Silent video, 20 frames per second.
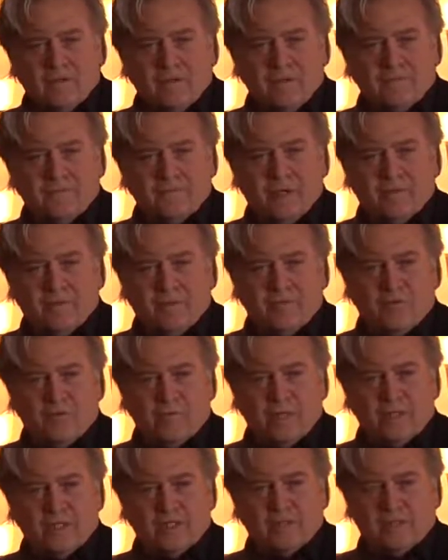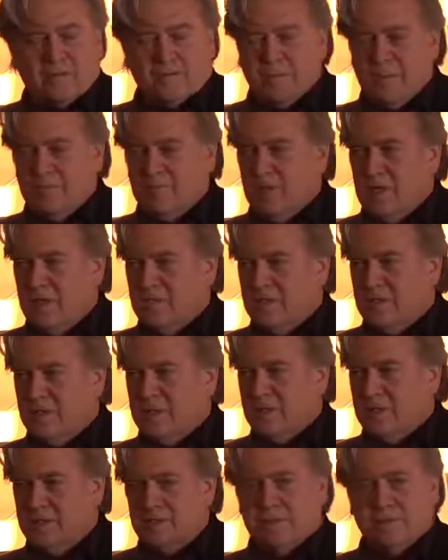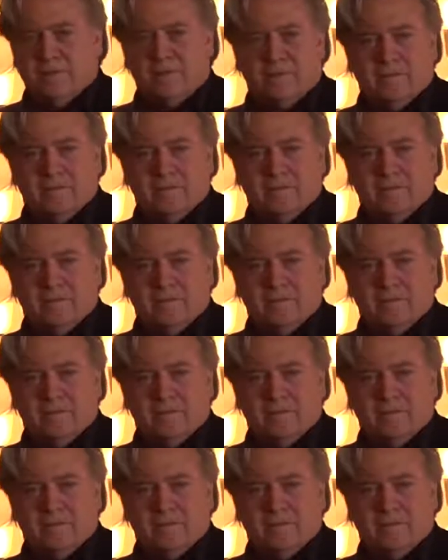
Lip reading: family formation and people having kids?